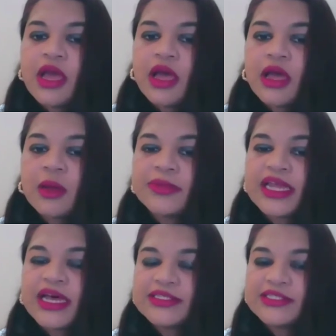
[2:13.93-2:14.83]

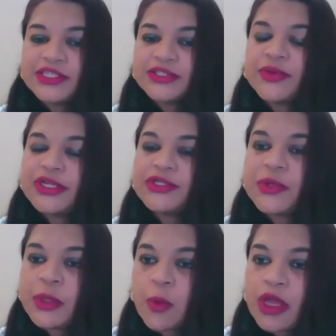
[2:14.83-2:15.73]
Last year,
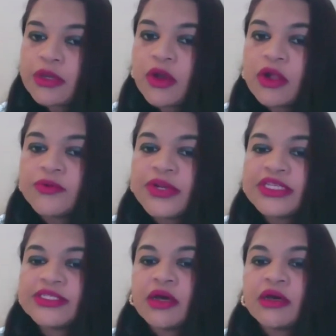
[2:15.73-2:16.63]
2021,
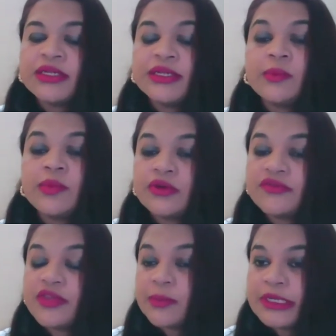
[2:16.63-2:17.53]
already saw a number
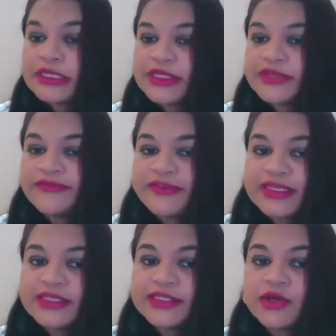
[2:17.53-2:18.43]
of companies
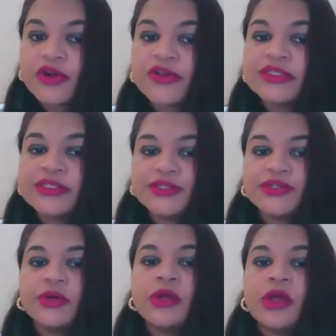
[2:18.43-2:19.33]
invest or
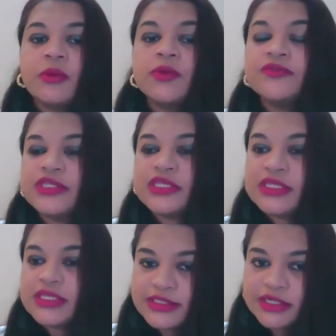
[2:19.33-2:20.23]
consider moves
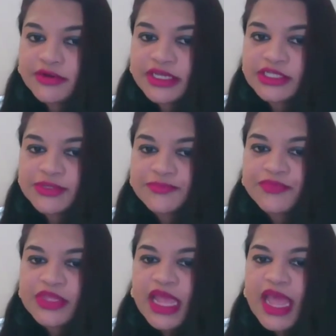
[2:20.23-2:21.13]
in this direction,
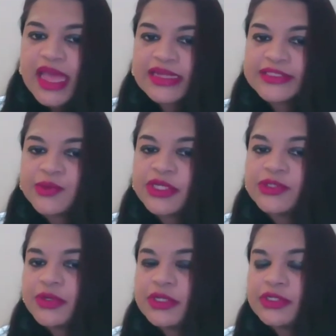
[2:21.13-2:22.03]
and
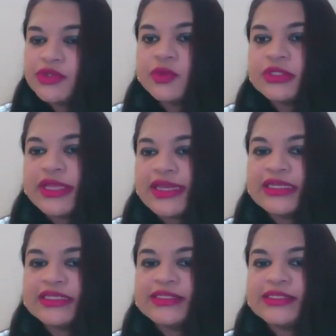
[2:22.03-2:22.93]
2022 will
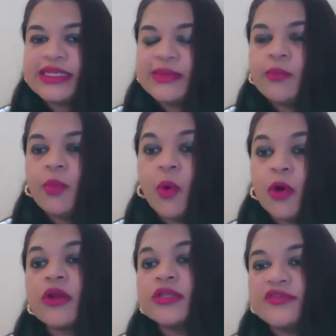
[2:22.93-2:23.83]
likely see
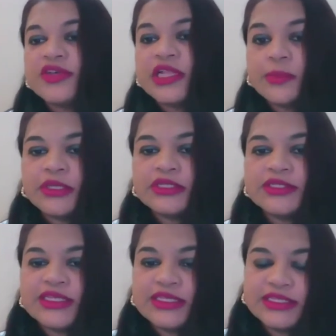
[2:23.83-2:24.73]
more
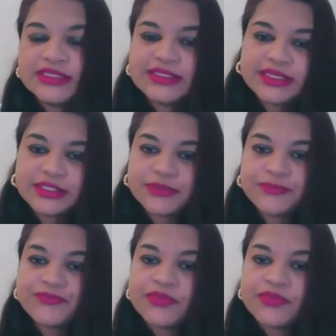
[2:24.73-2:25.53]
developments in this sector.